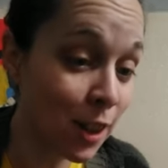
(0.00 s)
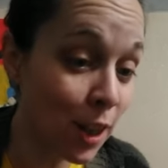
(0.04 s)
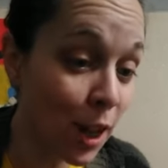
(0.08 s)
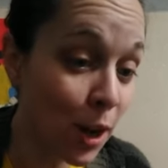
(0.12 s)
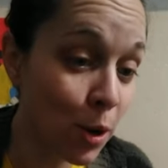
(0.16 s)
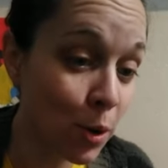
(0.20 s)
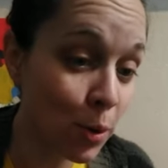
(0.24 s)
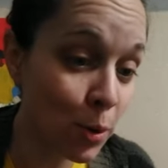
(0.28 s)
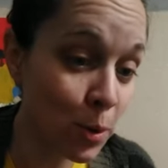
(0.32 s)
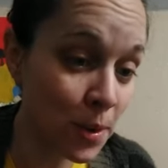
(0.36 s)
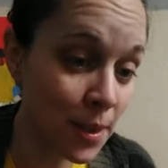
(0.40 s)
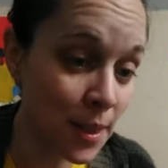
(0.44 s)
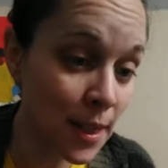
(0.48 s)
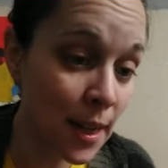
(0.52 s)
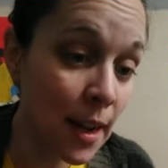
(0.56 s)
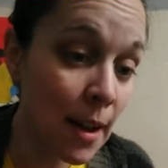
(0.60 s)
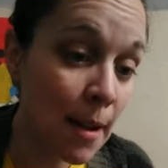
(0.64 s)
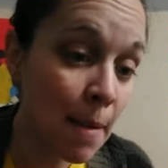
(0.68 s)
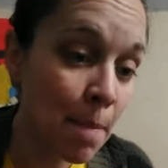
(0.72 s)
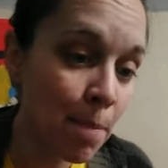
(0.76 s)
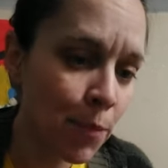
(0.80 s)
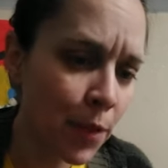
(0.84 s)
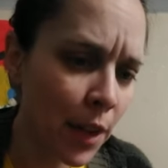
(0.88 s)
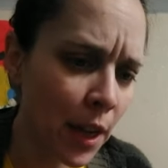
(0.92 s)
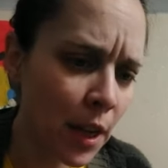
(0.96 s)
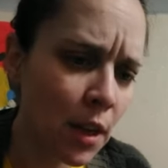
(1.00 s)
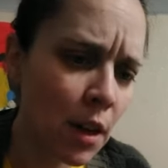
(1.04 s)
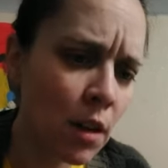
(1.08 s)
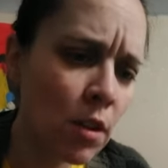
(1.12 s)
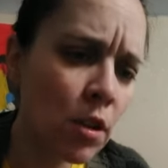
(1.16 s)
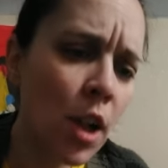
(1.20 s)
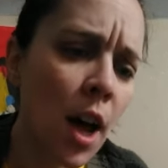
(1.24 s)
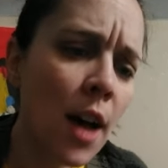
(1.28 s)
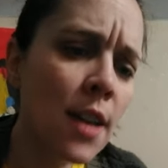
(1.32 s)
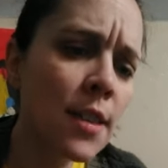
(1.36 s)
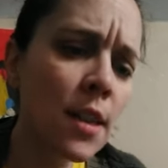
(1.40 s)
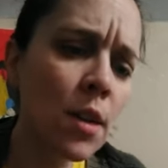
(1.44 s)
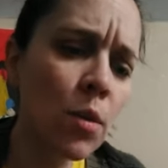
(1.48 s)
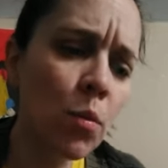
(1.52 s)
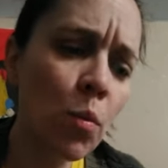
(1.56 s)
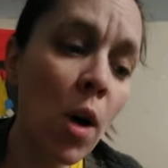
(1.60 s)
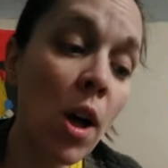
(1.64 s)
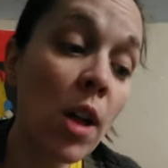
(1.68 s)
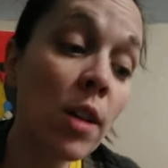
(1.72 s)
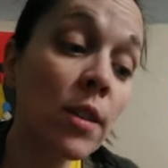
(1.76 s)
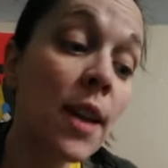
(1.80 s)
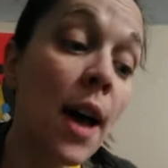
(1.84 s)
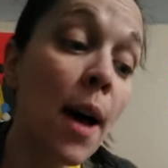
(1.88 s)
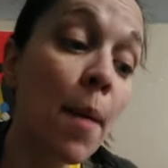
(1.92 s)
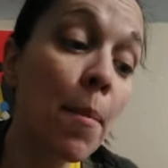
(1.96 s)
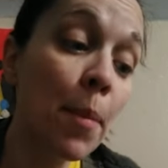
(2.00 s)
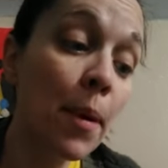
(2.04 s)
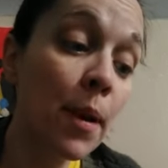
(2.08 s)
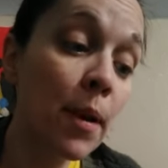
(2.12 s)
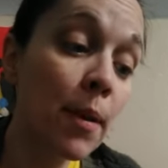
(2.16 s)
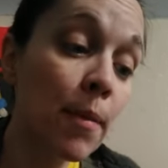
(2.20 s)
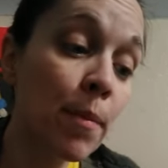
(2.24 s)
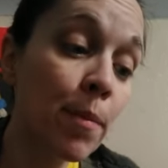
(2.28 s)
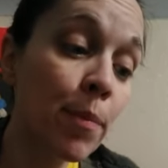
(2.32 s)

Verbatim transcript: closed, like a closet walled up.